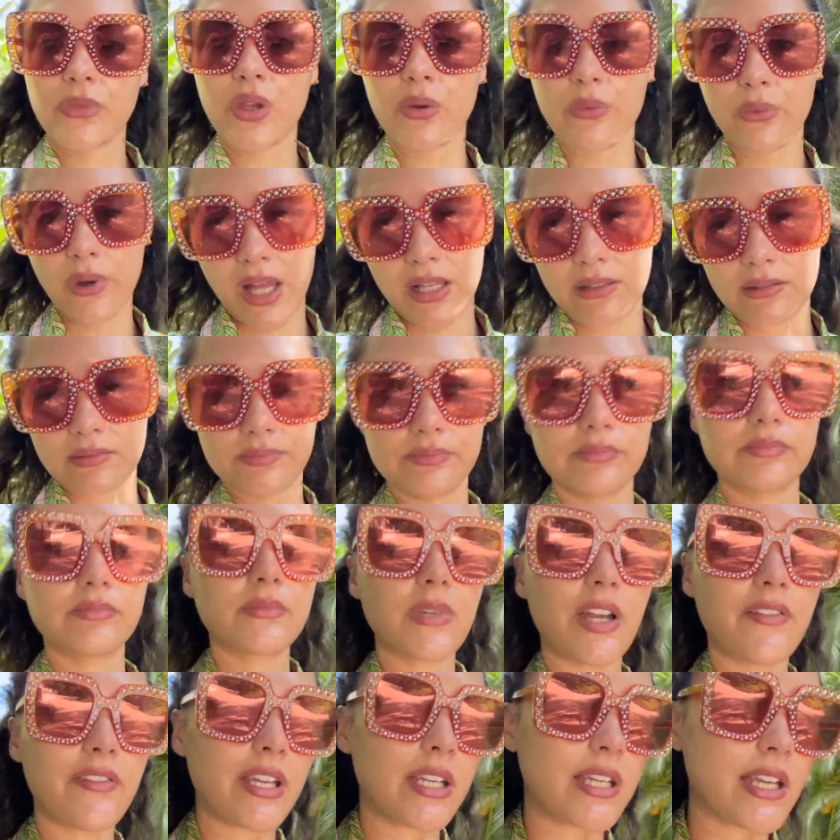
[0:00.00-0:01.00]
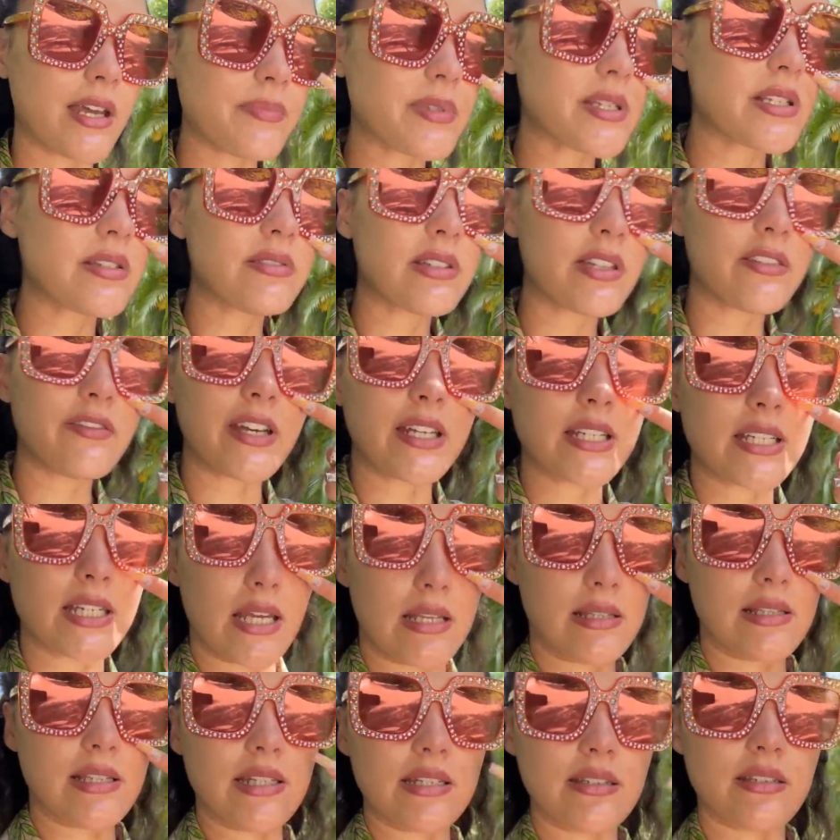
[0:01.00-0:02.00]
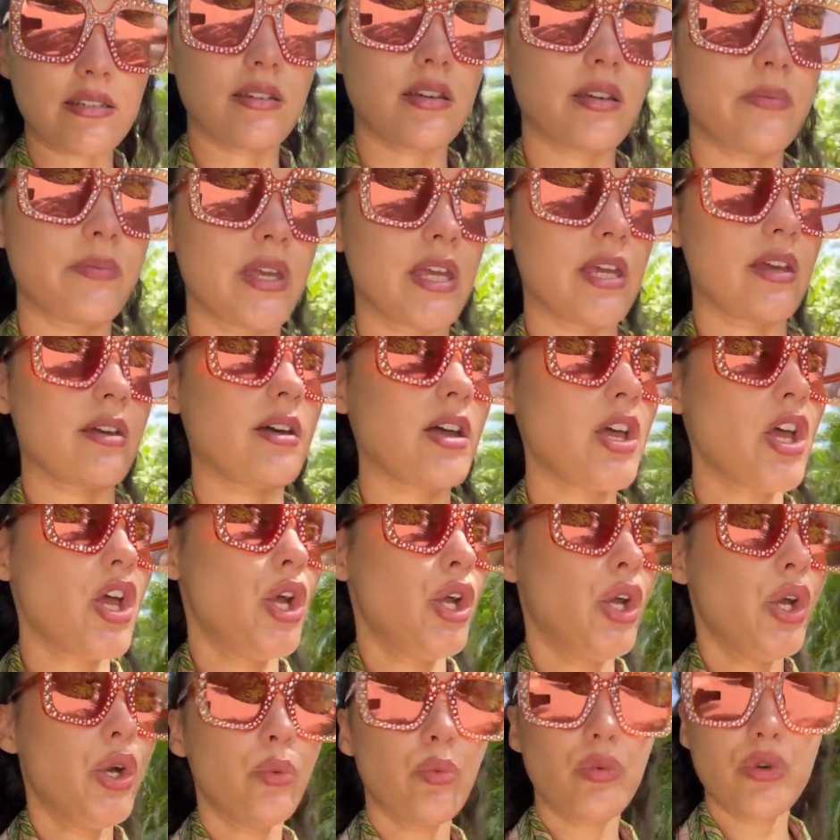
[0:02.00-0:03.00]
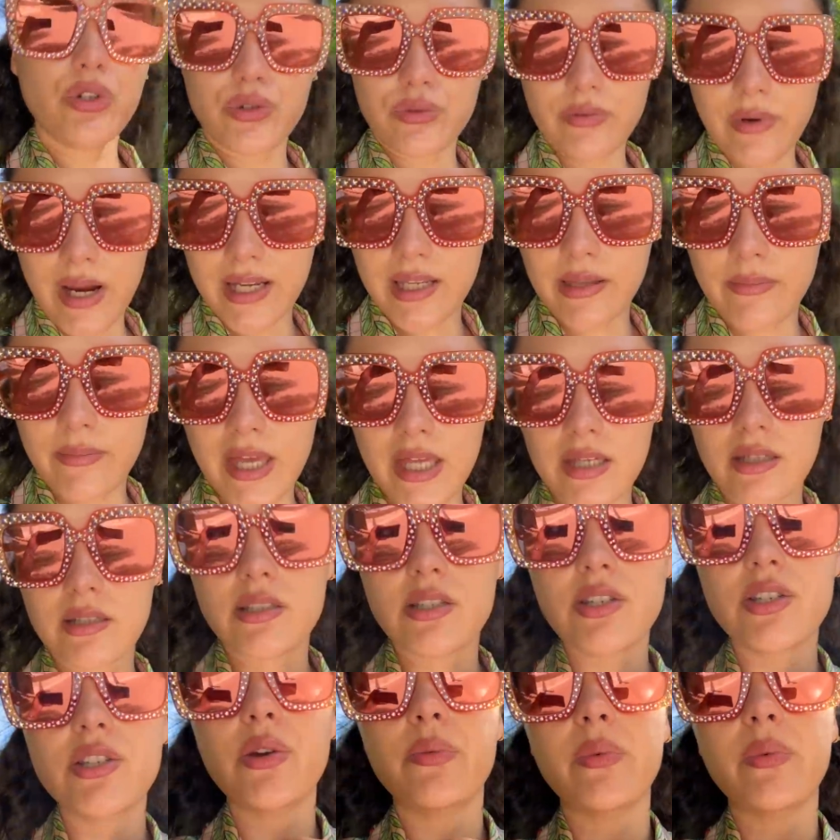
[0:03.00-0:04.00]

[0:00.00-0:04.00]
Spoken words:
Well, I've had an absolutely fantastic time here. Would recommend. So